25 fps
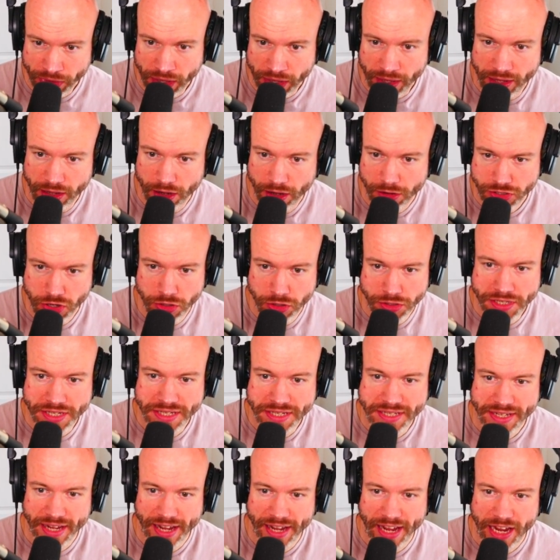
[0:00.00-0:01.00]
He goes on to
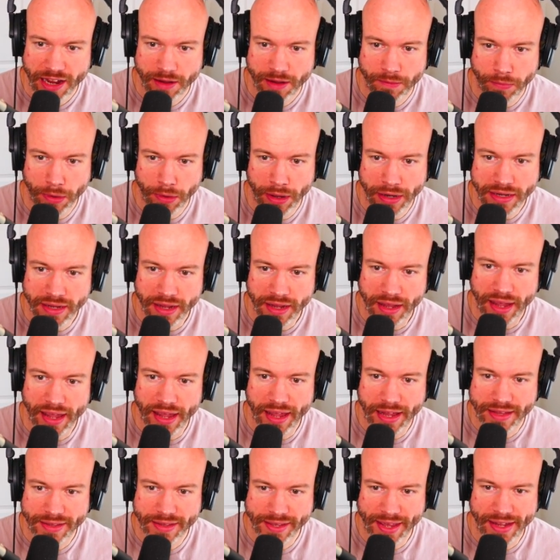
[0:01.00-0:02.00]
say, but
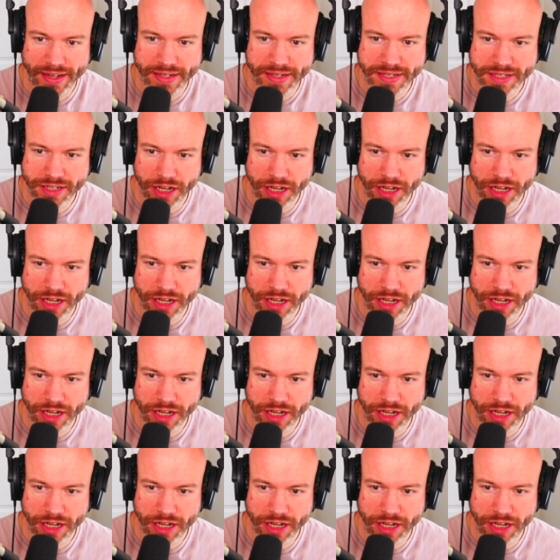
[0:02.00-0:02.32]
it takes